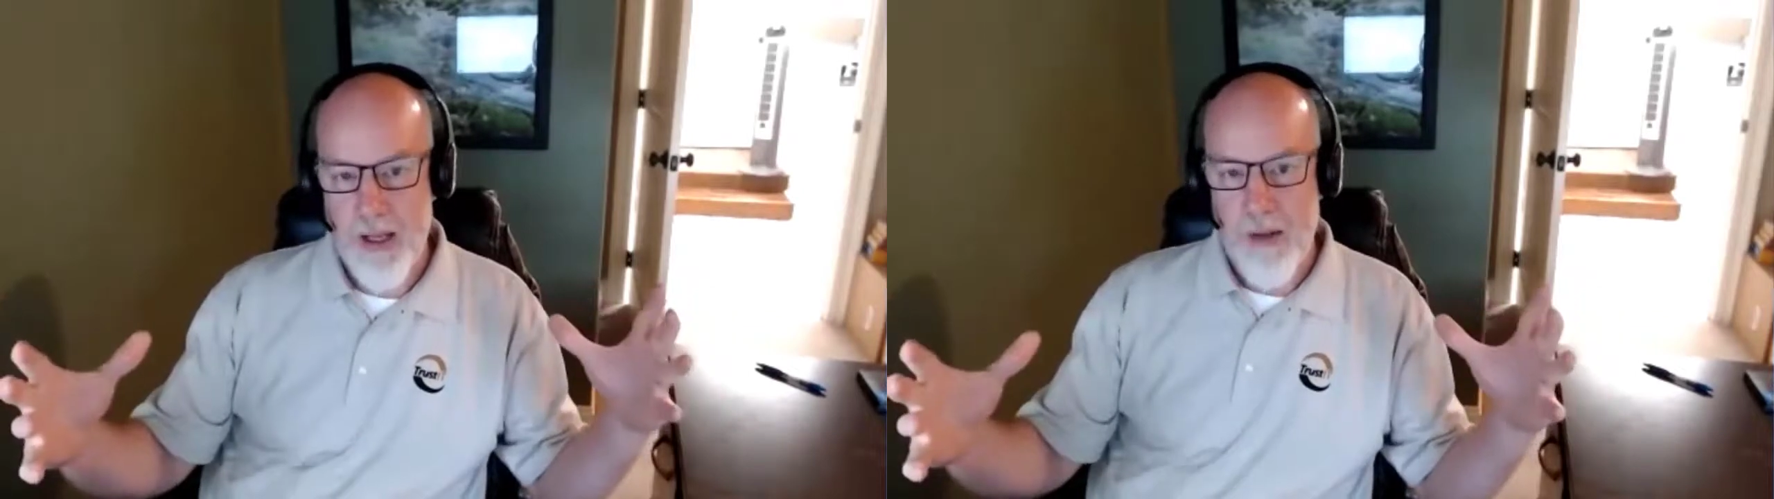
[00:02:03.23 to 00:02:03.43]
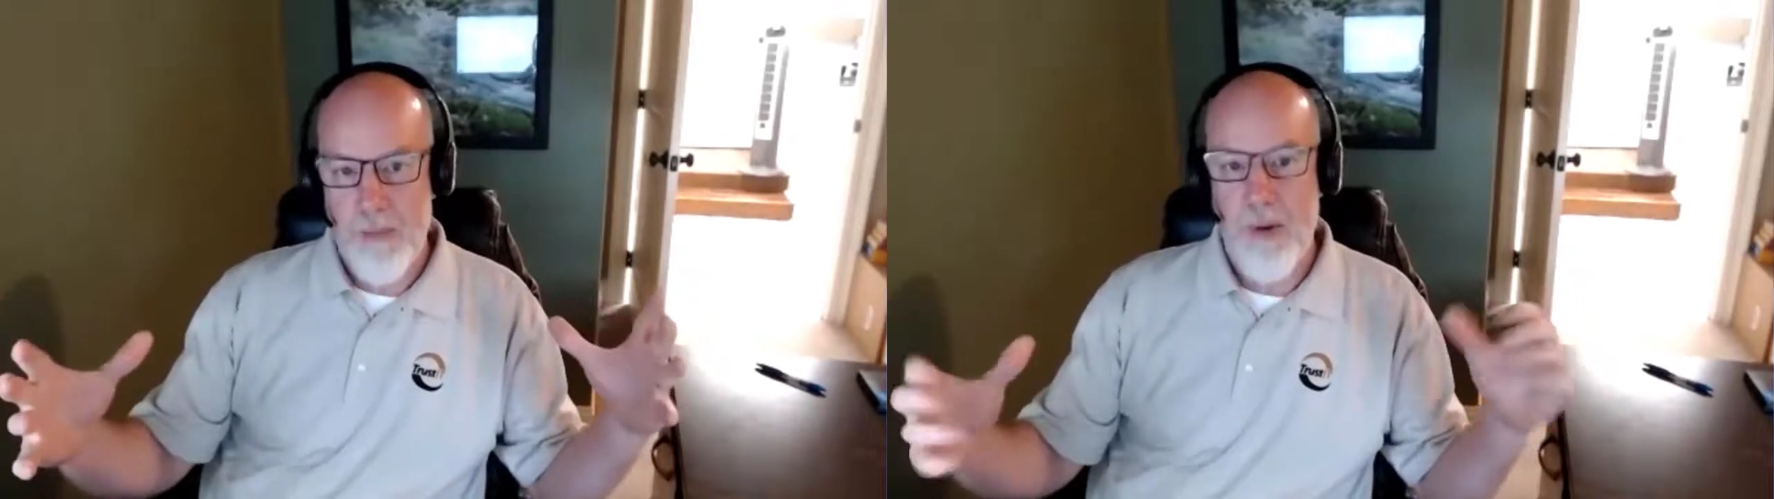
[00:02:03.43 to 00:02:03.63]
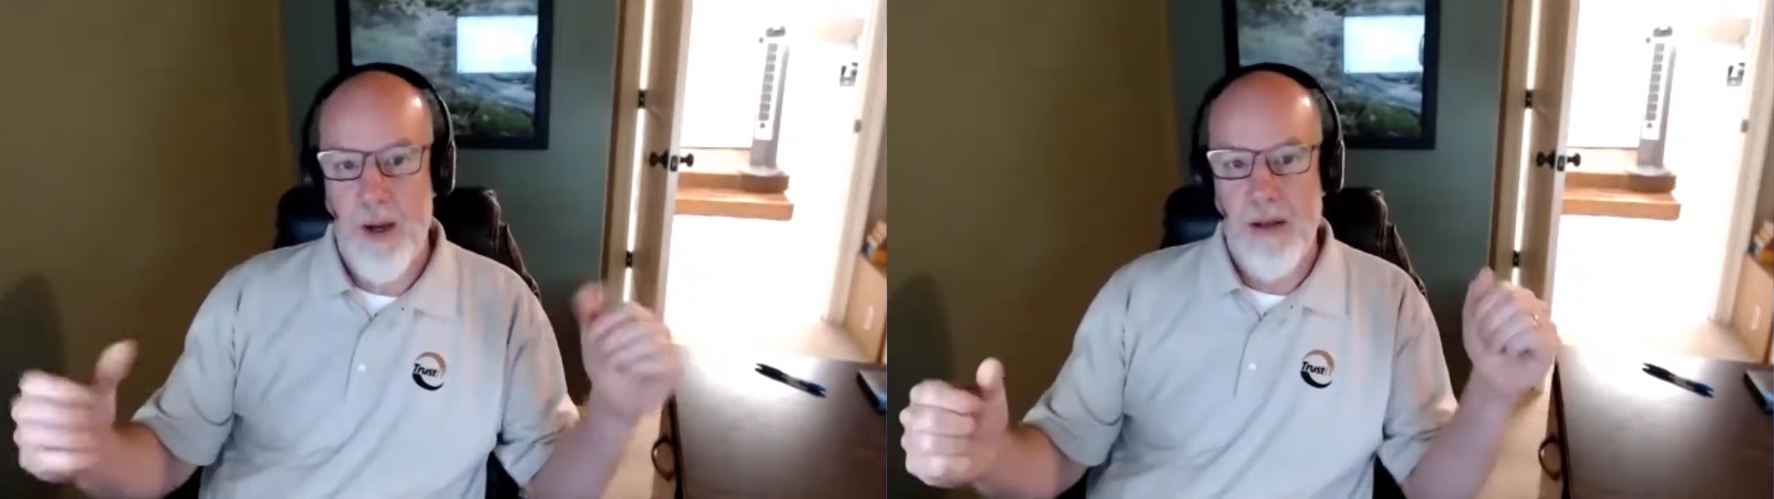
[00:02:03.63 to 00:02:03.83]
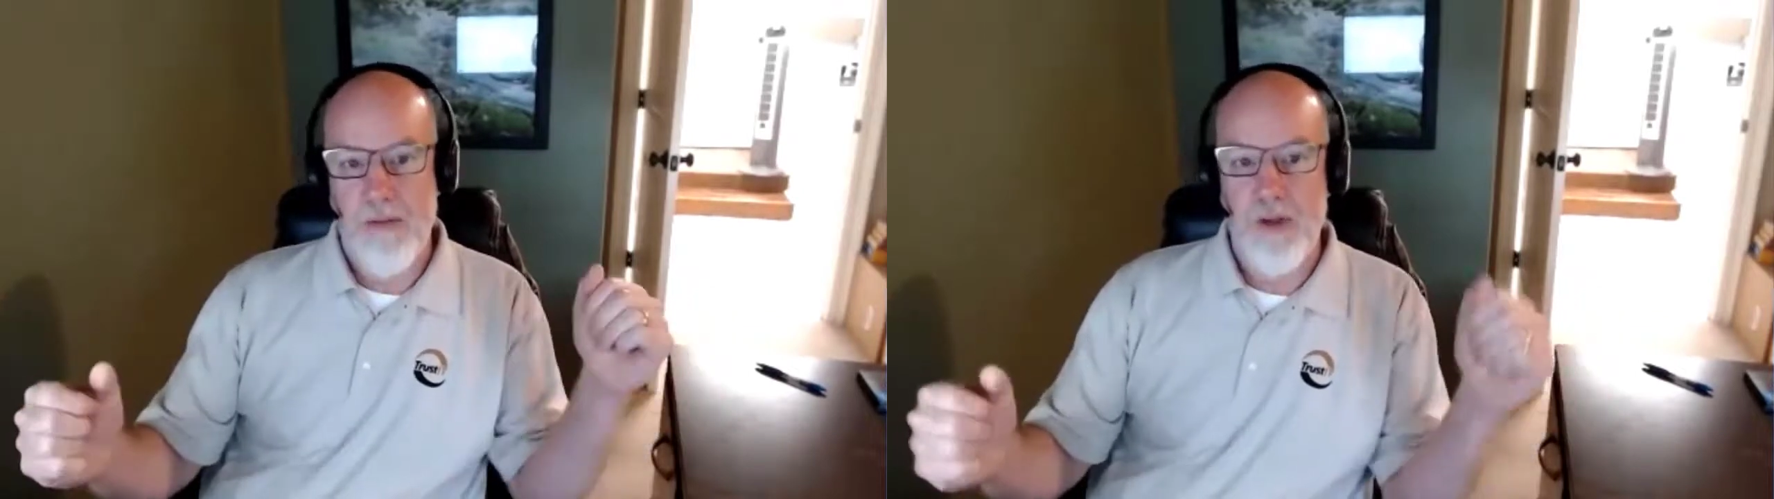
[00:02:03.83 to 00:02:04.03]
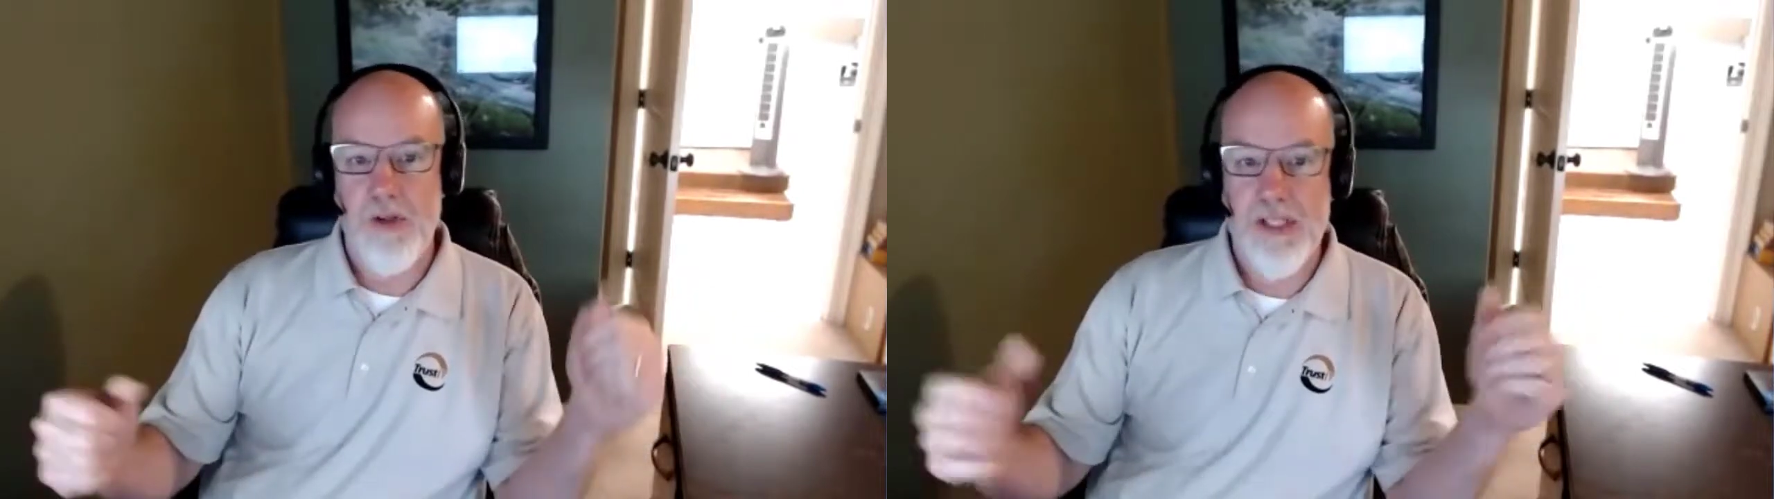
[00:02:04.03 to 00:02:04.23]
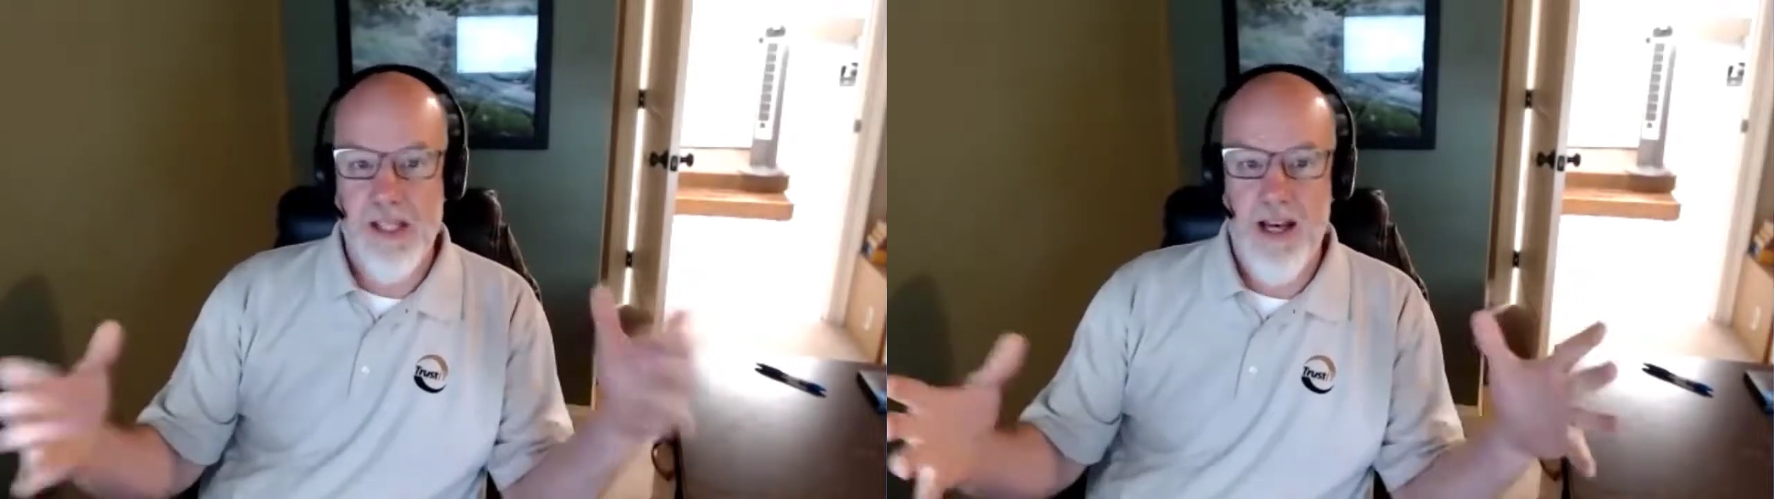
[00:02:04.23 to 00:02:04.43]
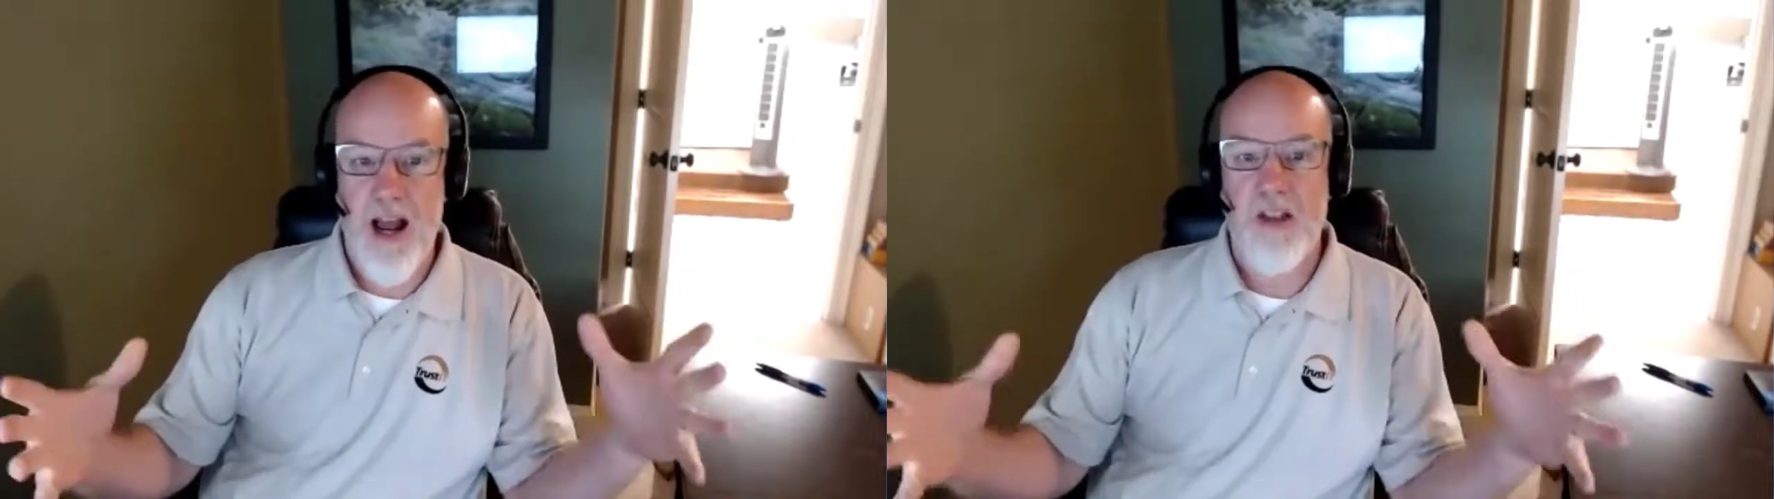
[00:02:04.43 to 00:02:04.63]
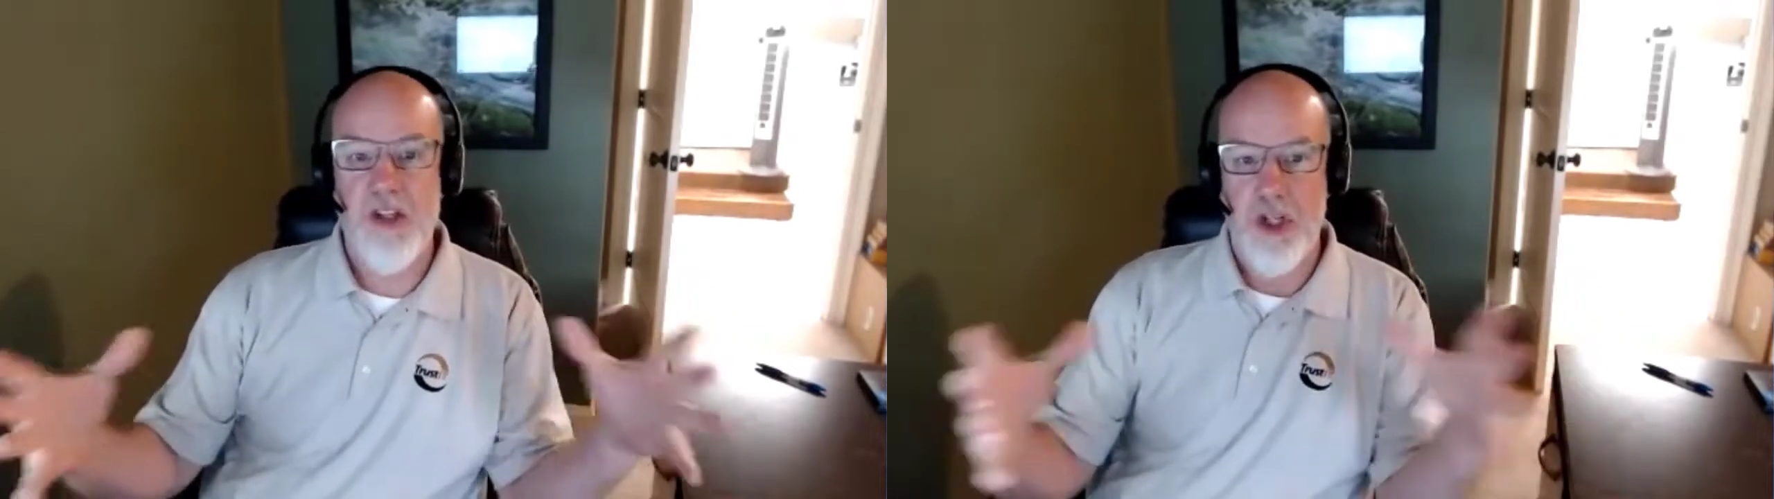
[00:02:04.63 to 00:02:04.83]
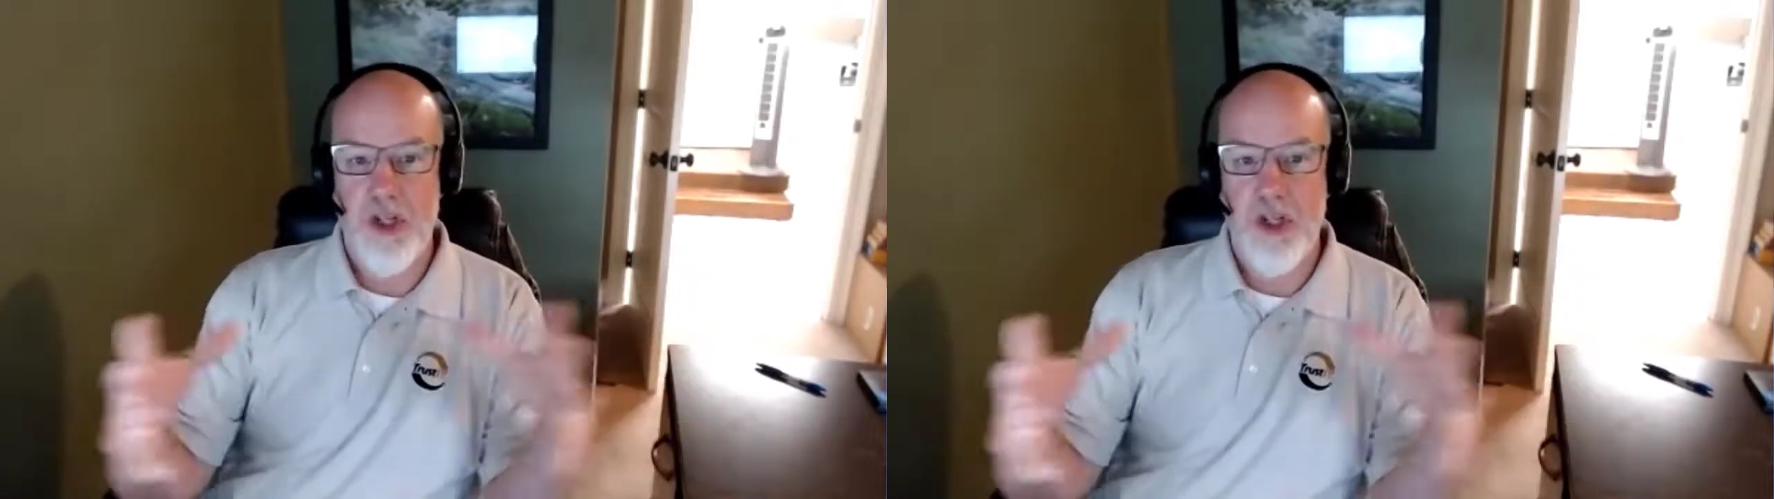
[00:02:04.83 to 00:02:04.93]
but using technology,